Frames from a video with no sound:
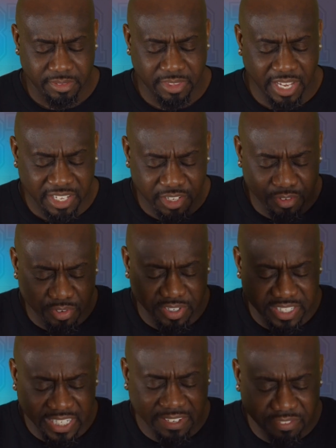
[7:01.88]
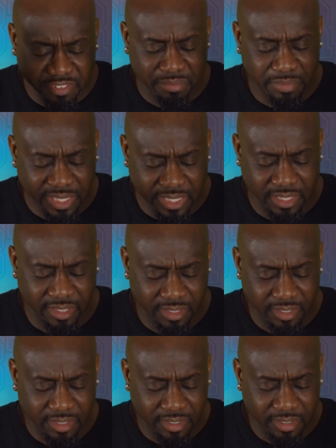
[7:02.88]
Thank you for giving me
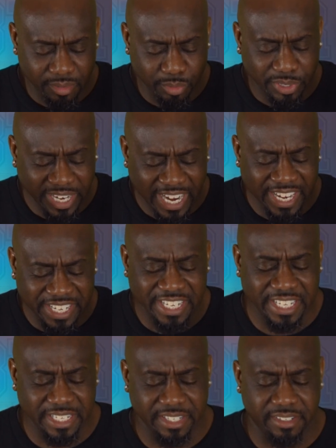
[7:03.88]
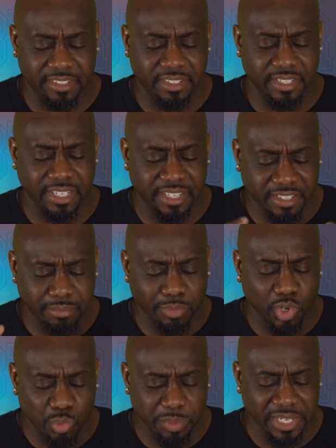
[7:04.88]
what I needed in the
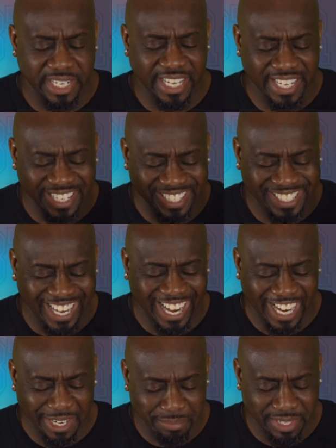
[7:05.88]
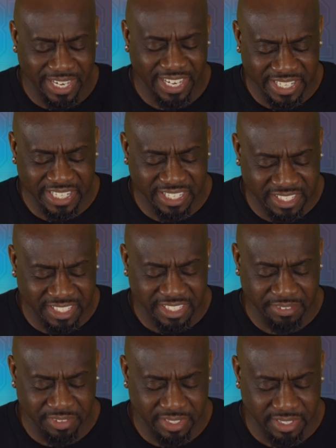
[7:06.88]
moment, in the time that I needed to
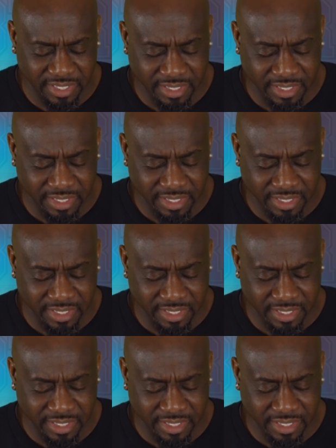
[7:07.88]
give it.